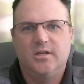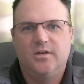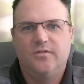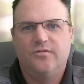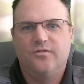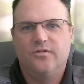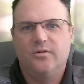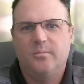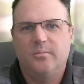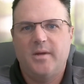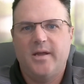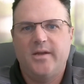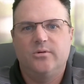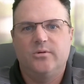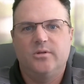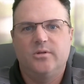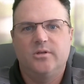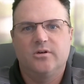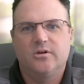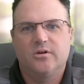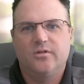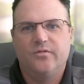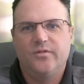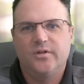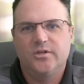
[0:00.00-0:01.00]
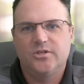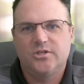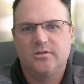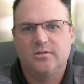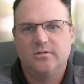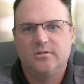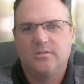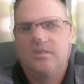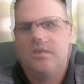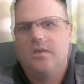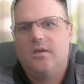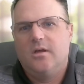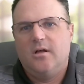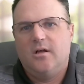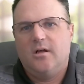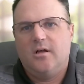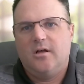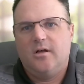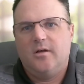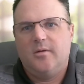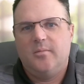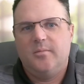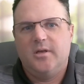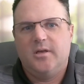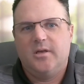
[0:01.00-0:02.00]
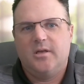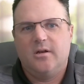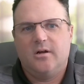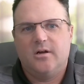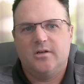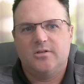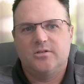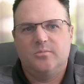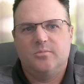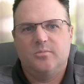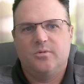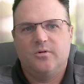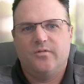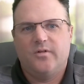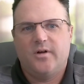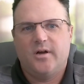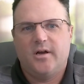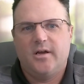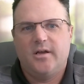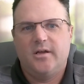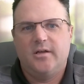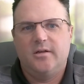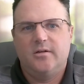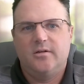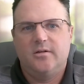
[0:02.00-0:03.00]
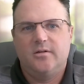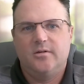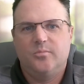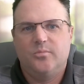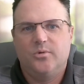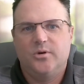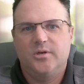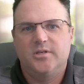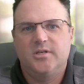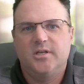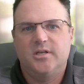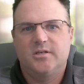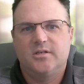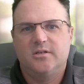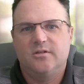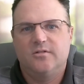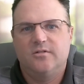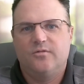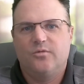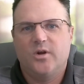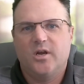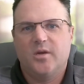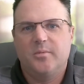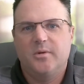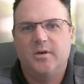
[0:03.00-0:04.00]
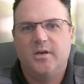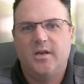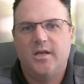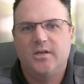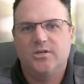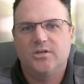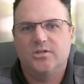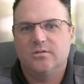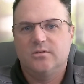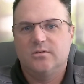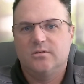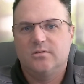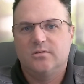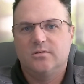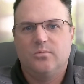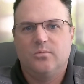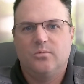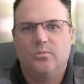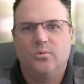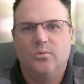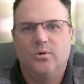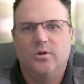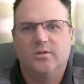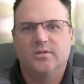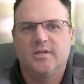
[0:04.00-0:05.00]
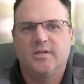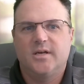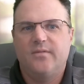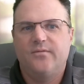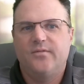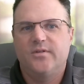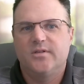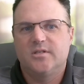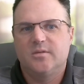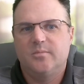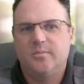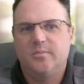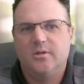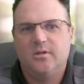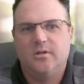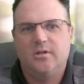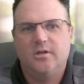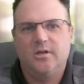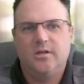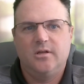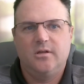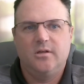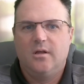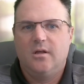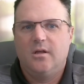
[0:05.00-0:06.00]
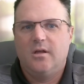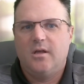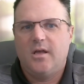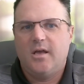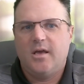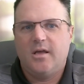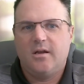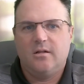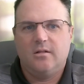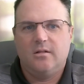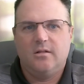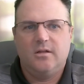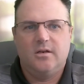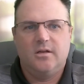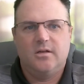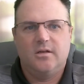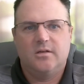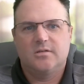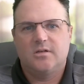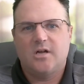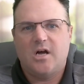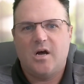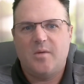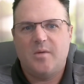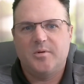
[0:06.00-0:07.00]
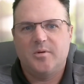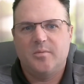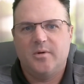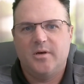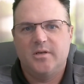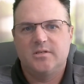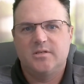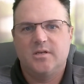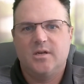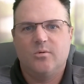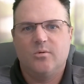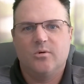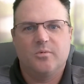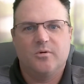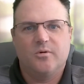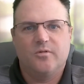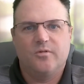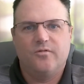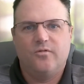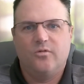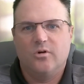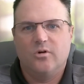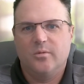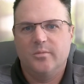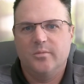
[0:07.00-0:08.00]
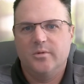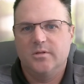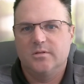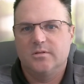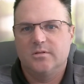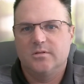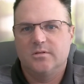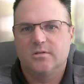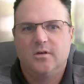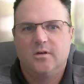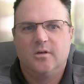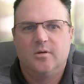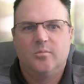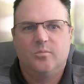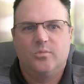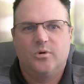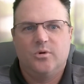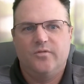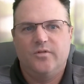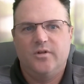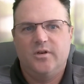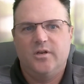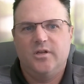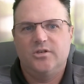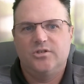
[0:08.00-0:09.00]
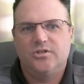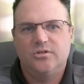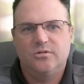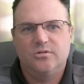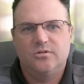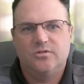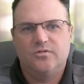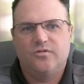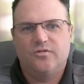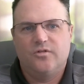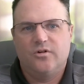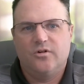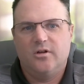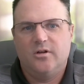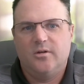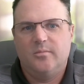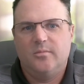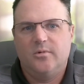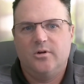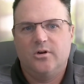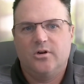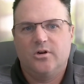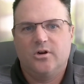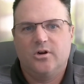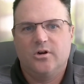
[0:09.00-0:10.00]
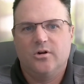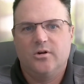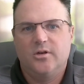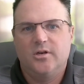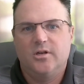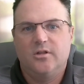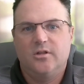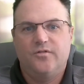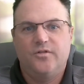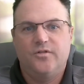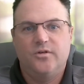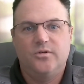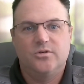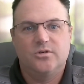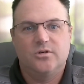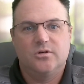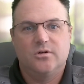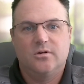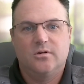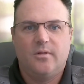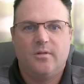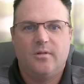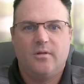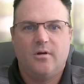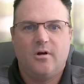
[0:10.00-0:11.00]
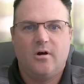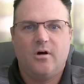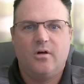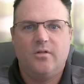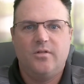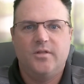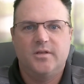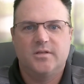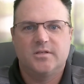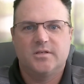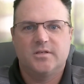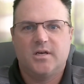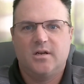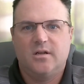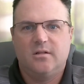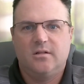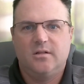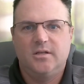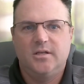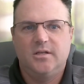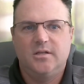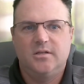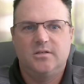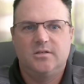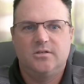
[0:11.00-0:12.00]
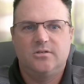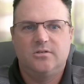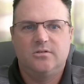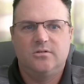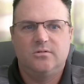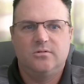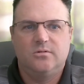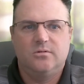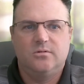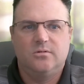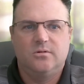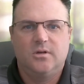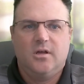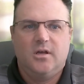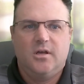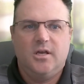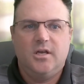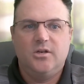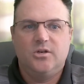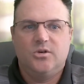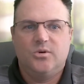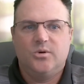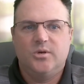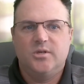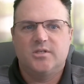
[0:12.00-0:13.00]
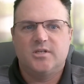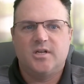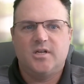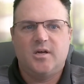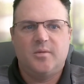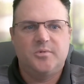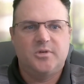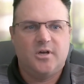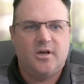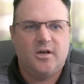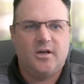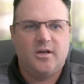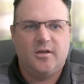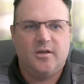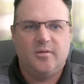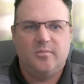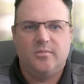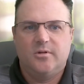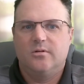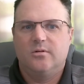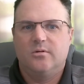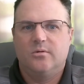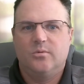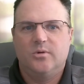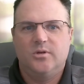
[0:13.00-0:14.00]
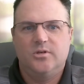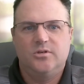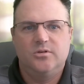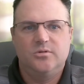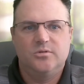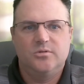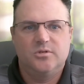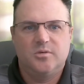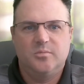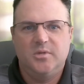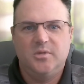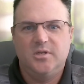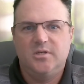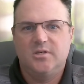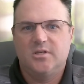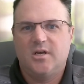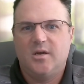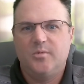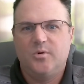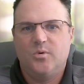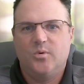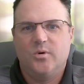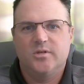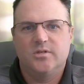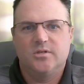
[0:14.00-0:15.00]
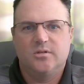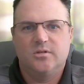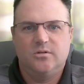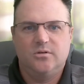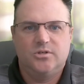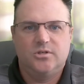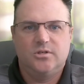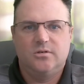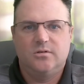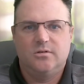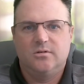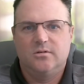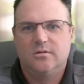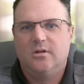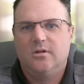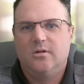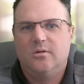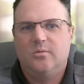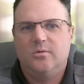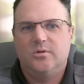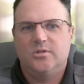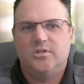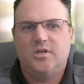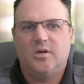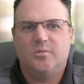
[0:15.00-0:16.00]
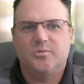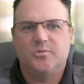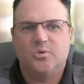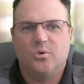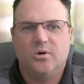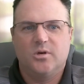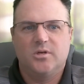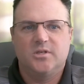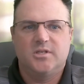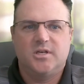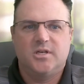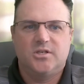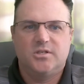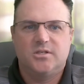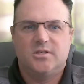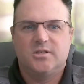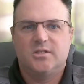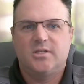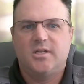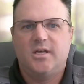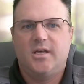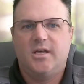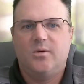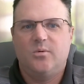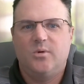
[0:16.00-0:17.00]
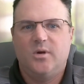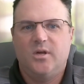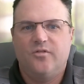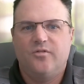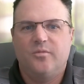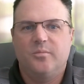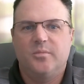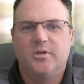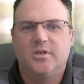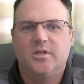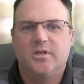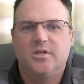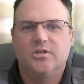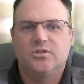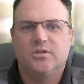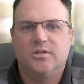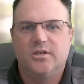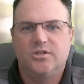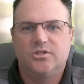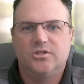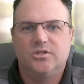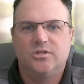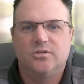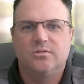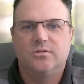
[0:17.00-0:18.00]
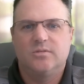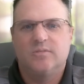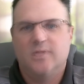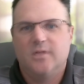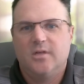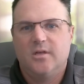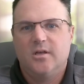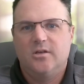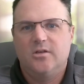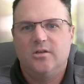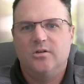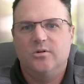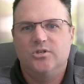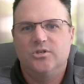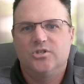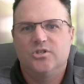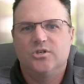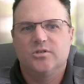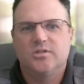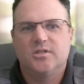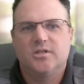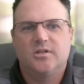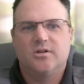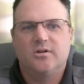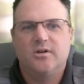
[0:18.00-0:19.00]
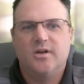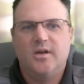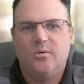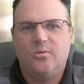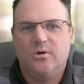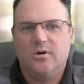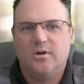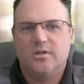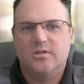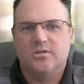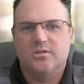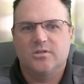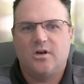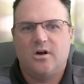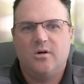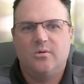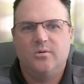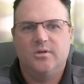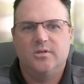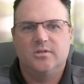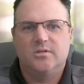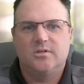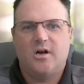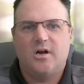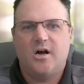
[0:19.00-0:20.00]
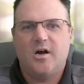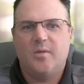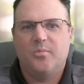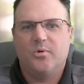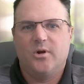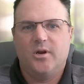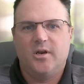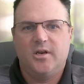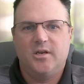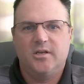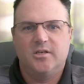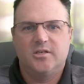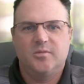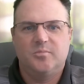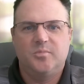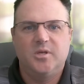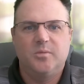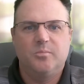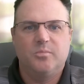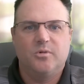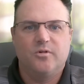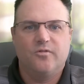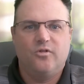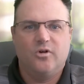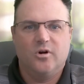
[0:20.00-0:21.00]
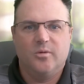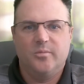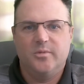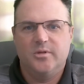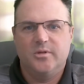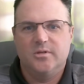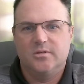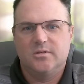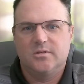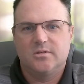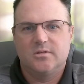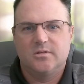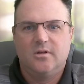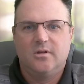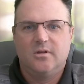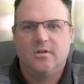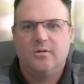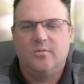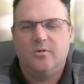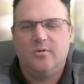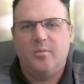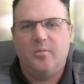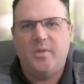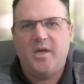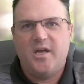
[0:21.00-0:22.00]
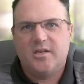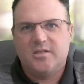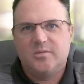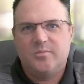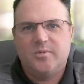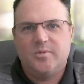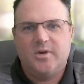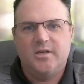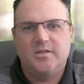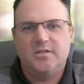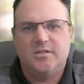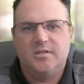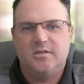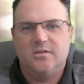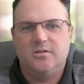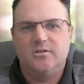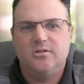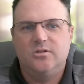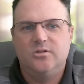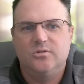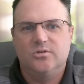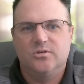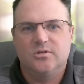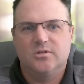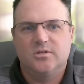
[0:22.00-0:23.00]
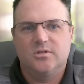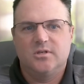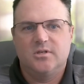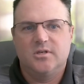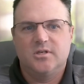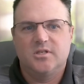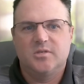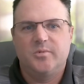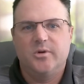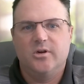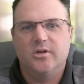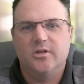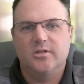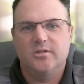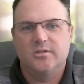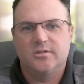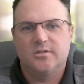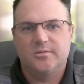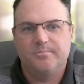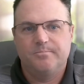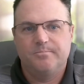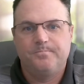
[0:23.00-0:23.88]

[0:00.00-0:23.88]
for manual intervention. It can also provide predictive recommendations, real-time visibility, analytics to optimize network performance, prevent issues from occurring in the future. All of this kind of leads to increased uptime, reduced mean time to resolution, which helps organizations stay away from potential issues. Ensures that their network is always operating to peak performance while maximizing users' experience.